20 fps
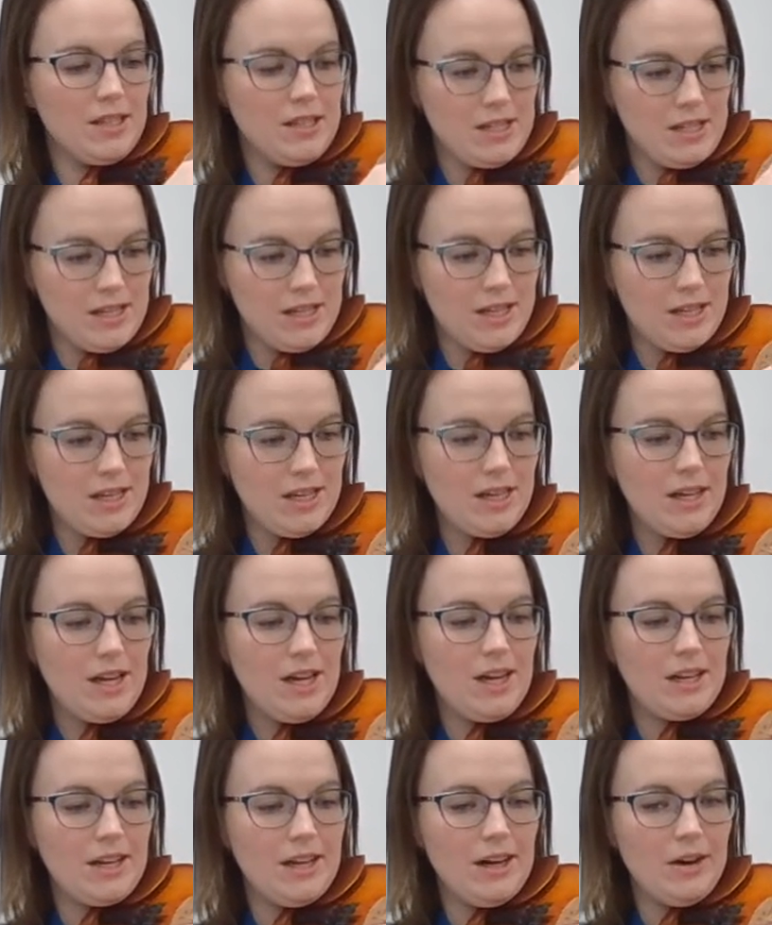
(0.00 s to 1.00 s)
D,
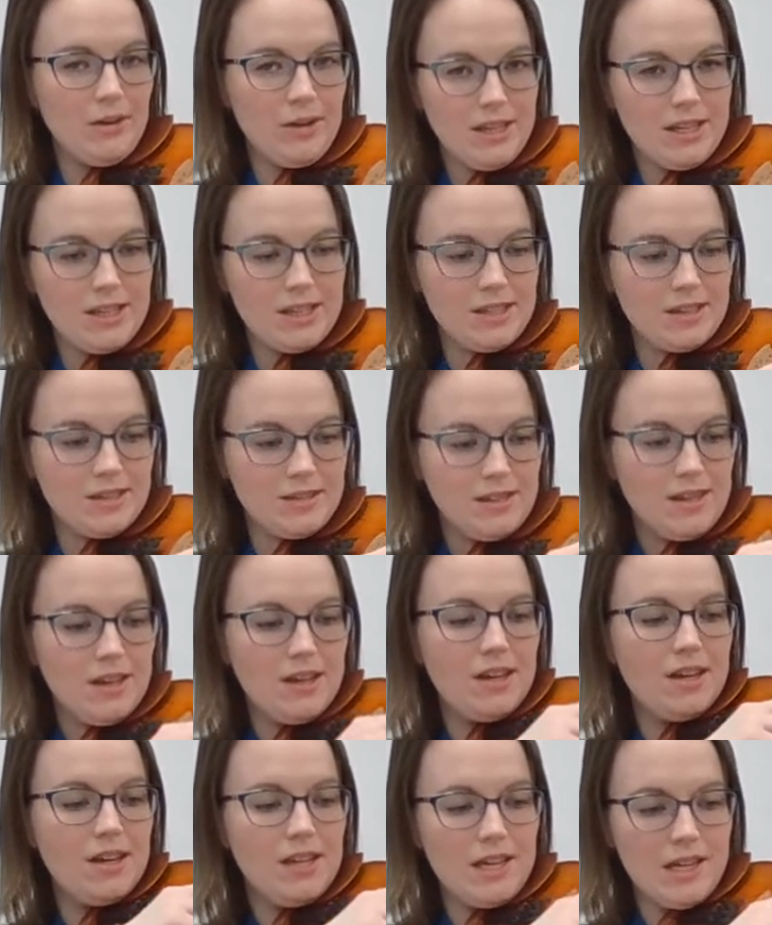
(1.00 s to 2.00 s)
now E's.
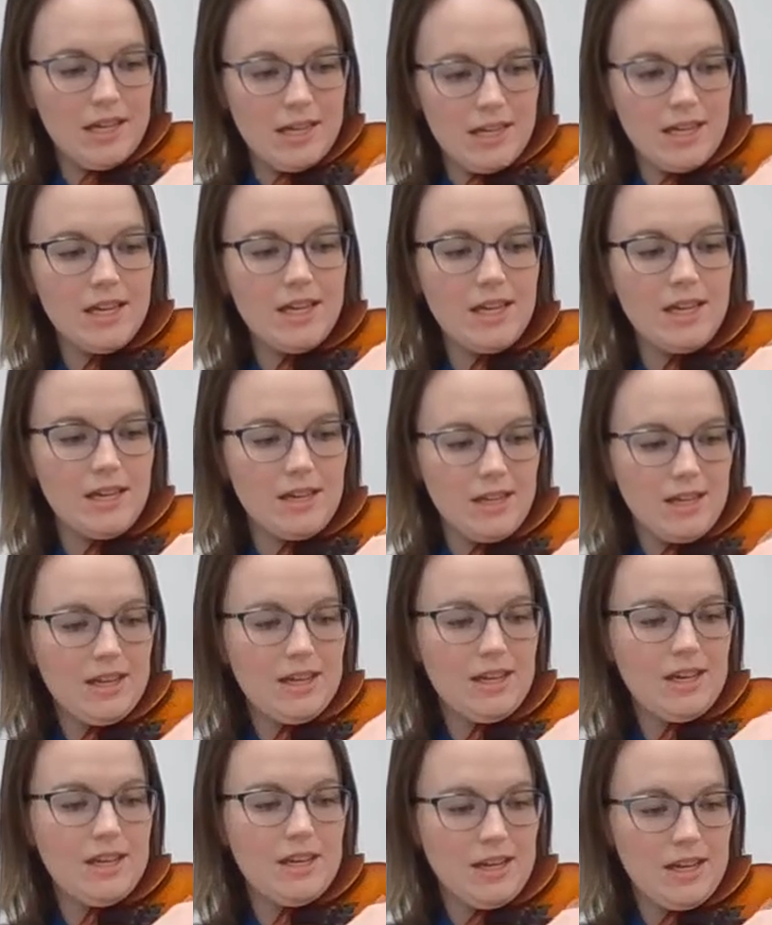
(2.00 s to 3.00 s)
E, E,
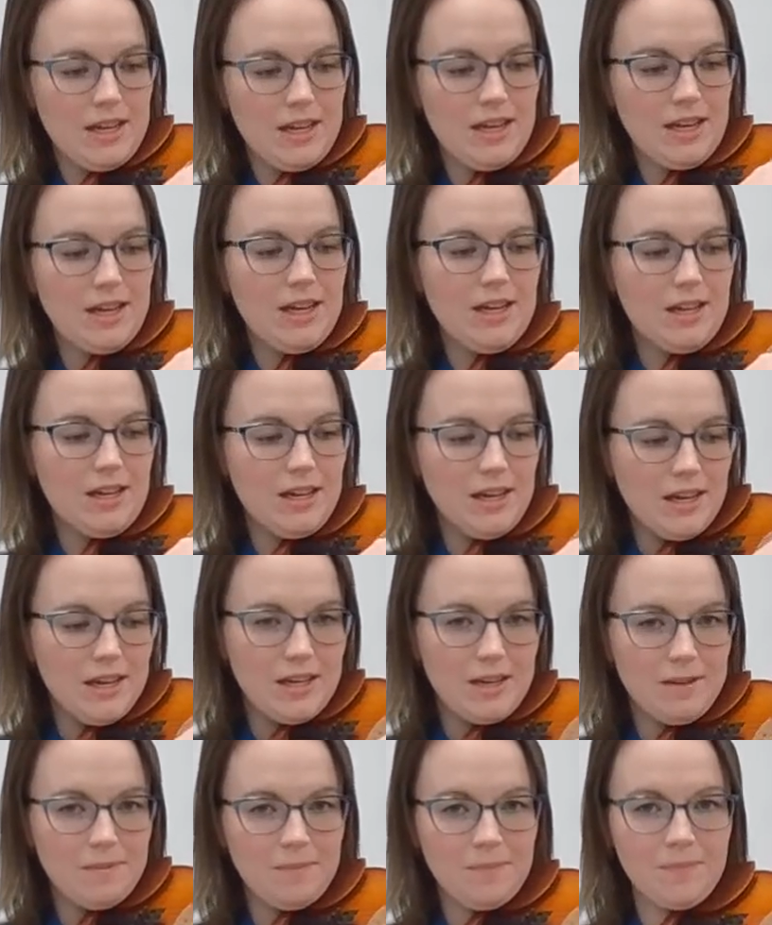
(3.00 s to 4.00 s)
E,
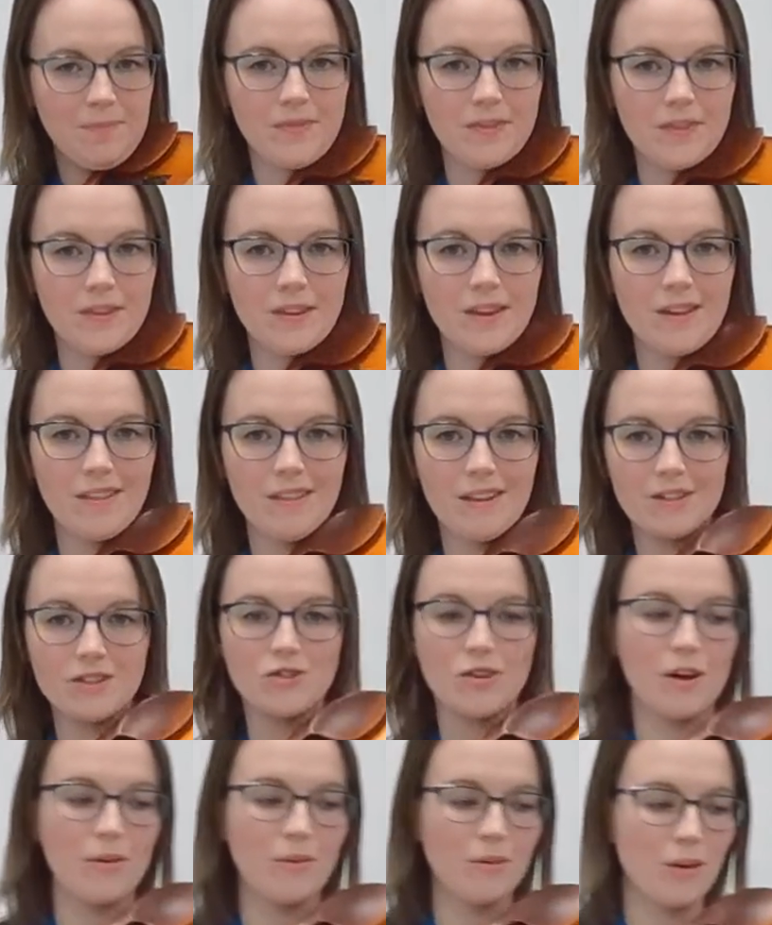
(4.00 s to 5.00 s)
E. Let's
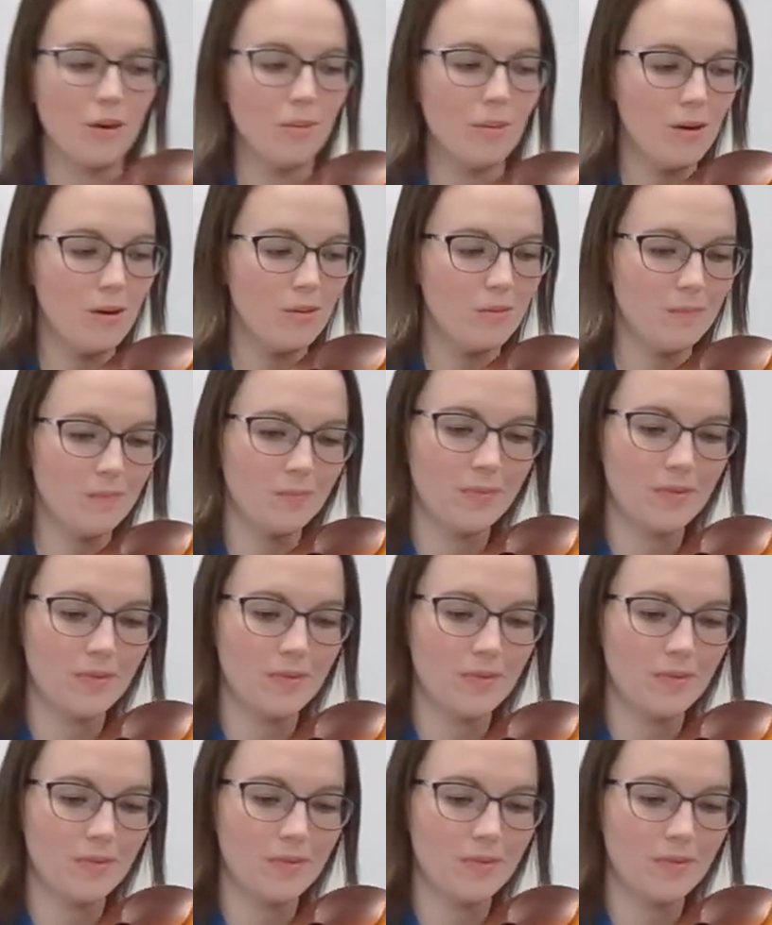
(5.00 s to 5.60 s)
try it with our bow.